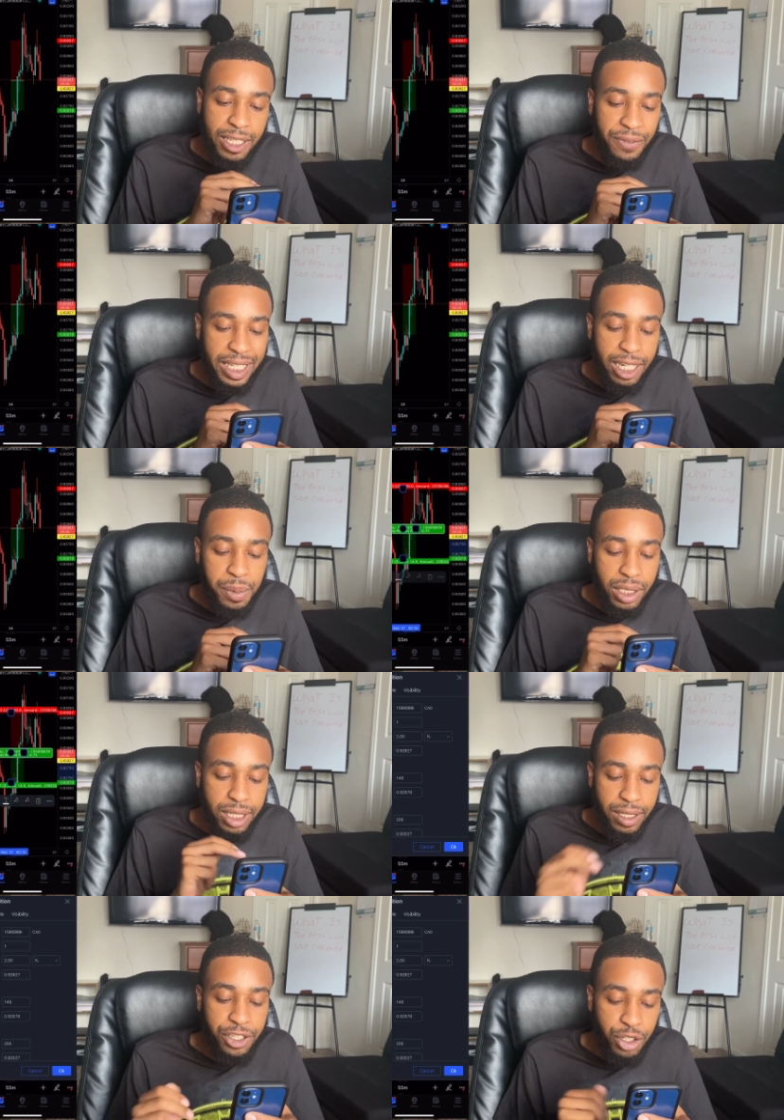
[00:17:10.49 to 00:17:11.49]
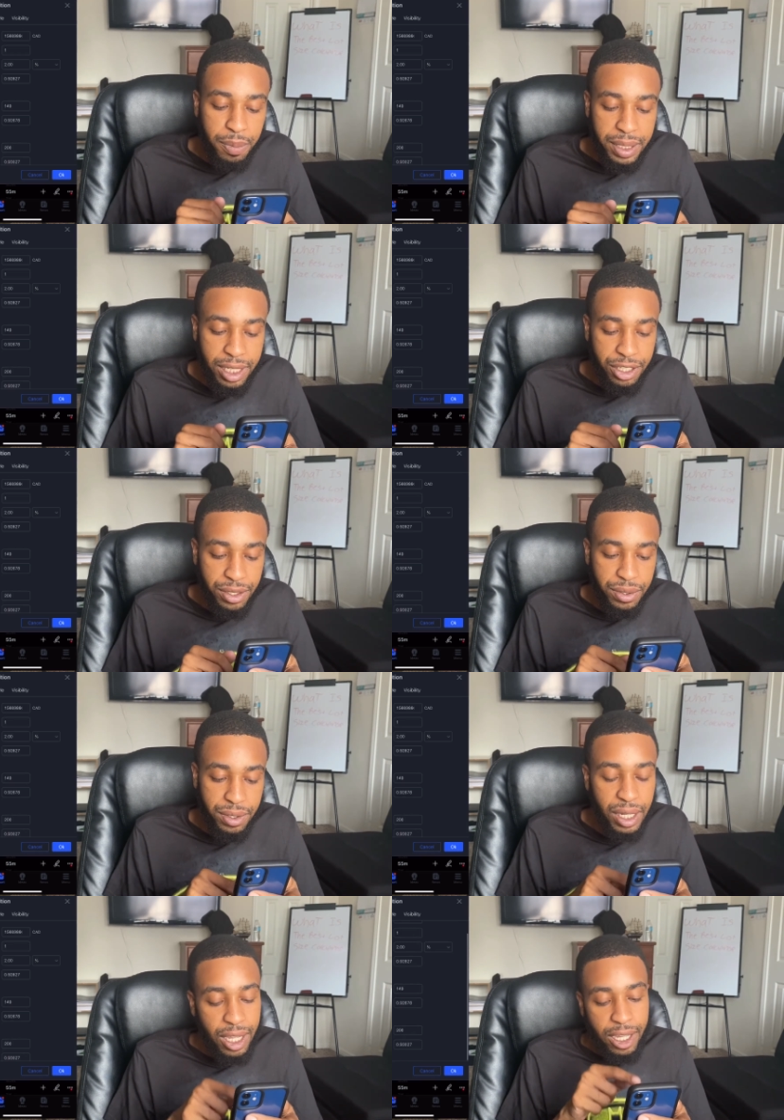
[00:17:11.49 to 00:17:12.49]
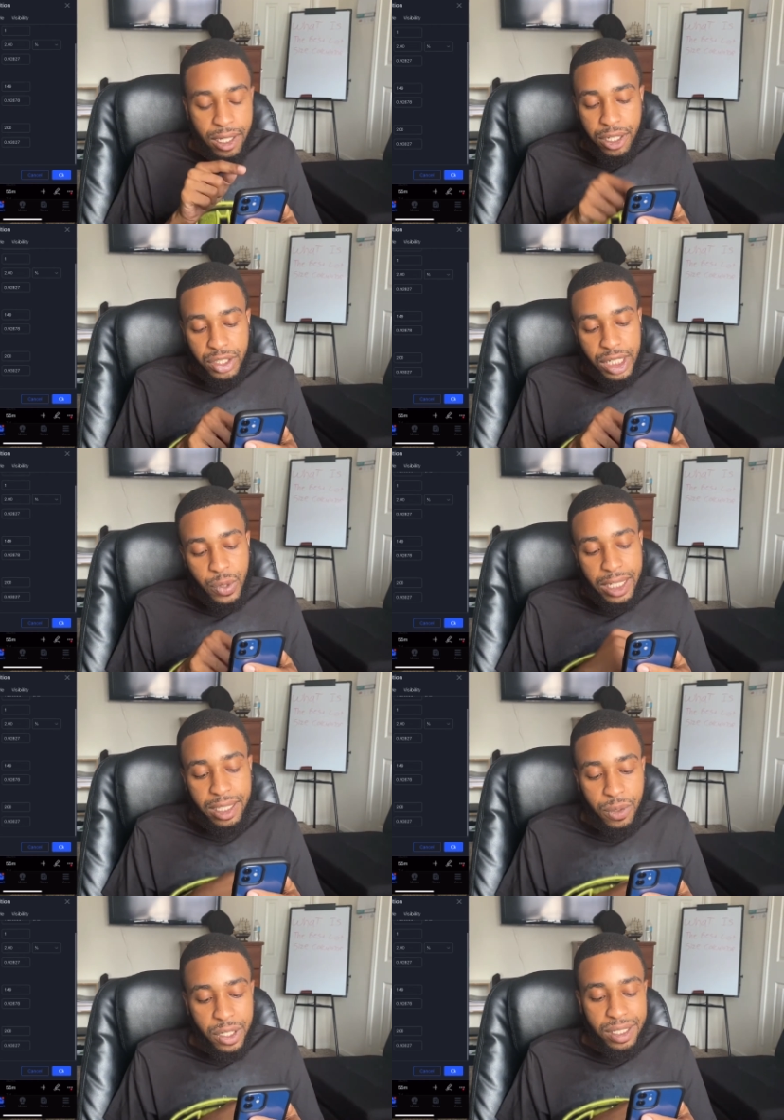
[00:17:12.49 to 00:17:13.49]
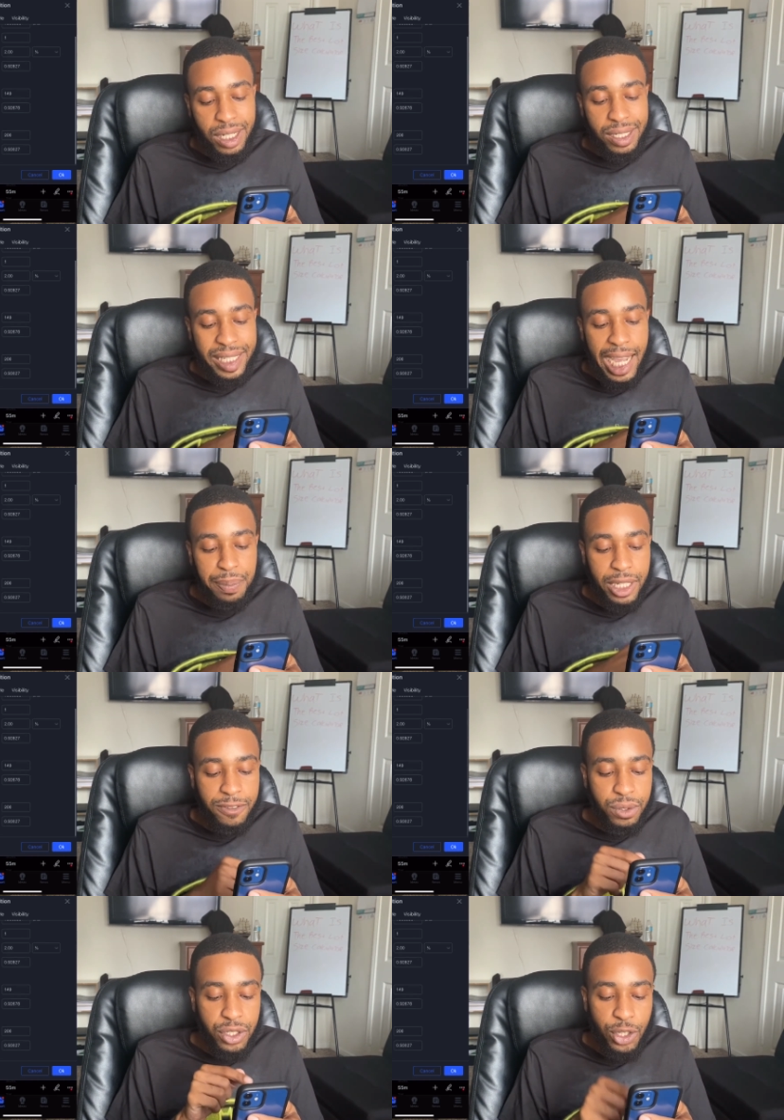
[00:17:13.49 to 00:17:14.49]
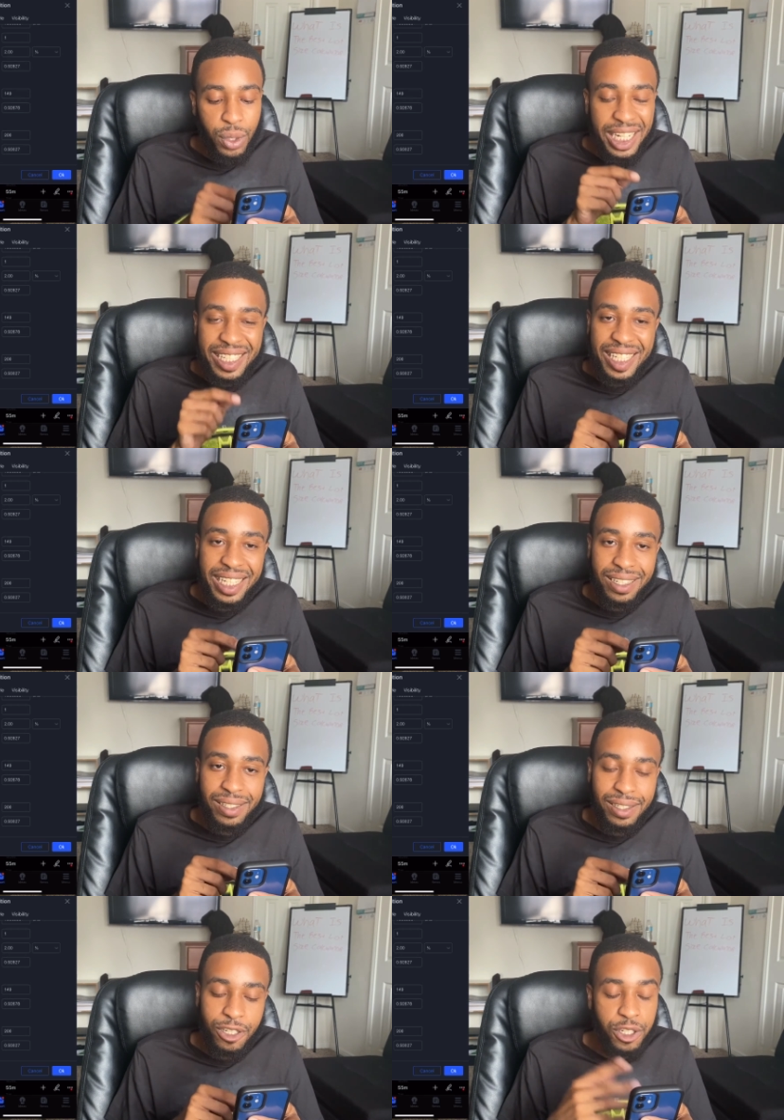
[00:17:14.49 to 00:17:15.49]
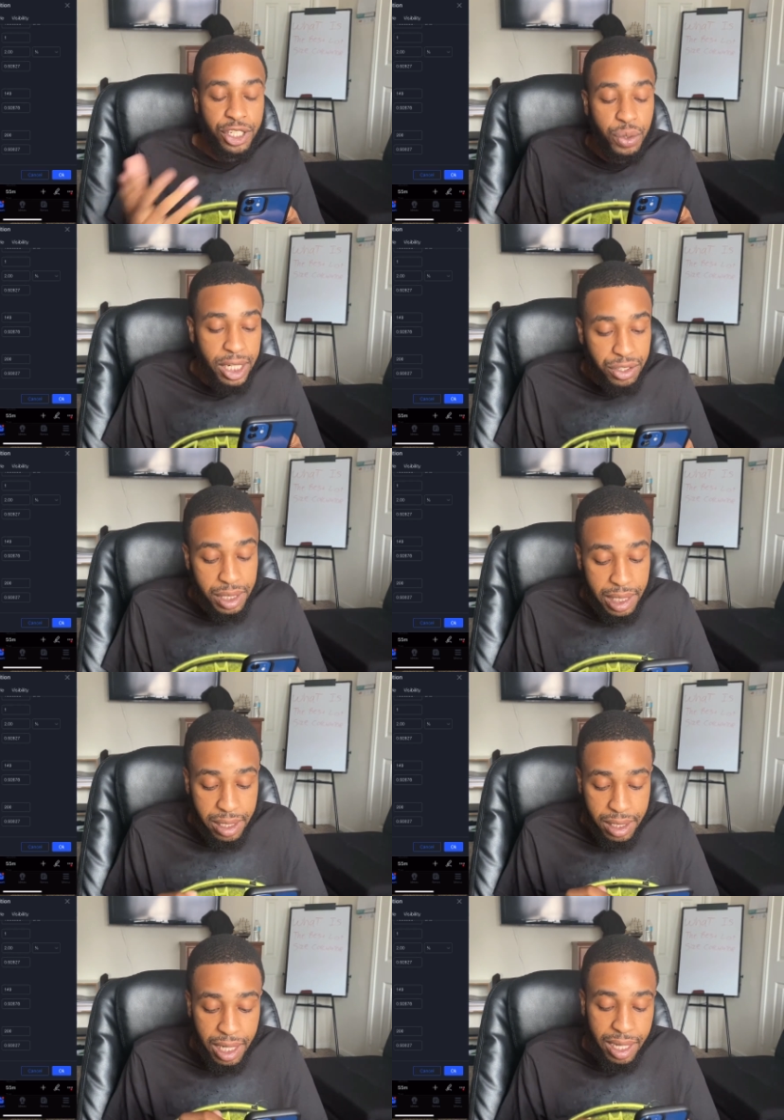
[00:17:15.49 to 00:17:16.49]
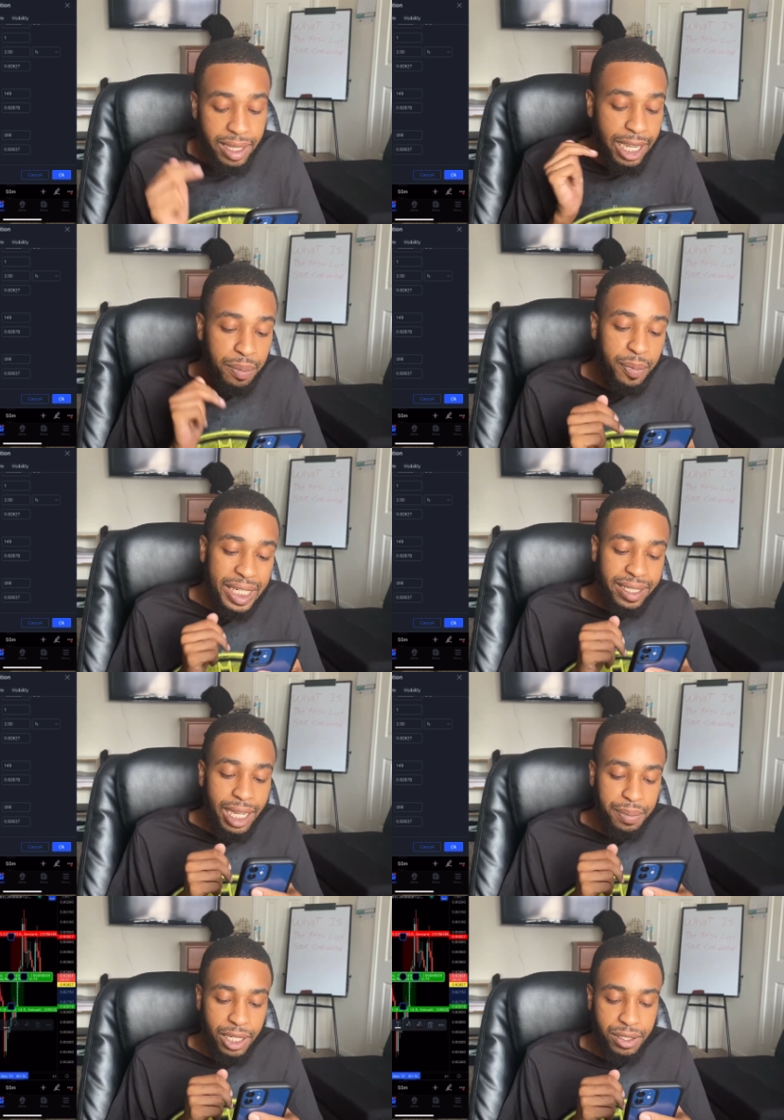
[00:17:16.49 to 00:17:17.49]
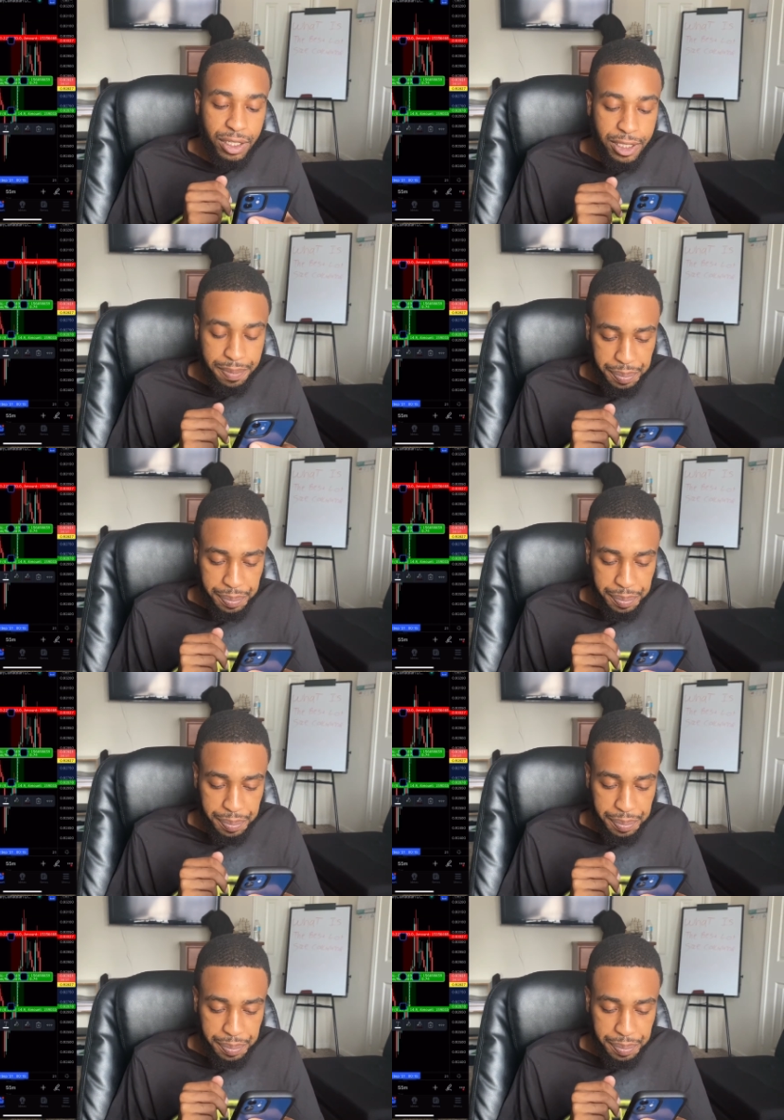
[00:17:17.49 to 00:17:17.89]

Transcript: If I double click this short position tool, you'll see right there where it says stop level 20 ticks or 200 ticks. That would be my stop loss, okay?